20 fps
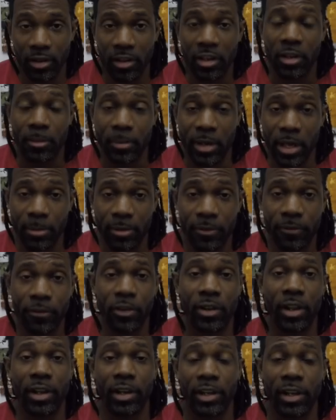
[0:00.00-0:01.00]
It made me feel
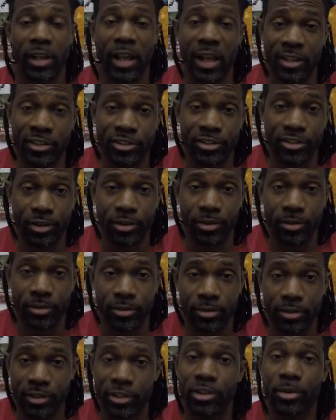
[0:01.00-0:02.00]
like Alonzo
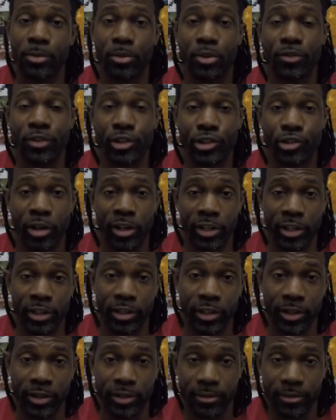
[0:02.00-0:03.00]
in the movie Training Day.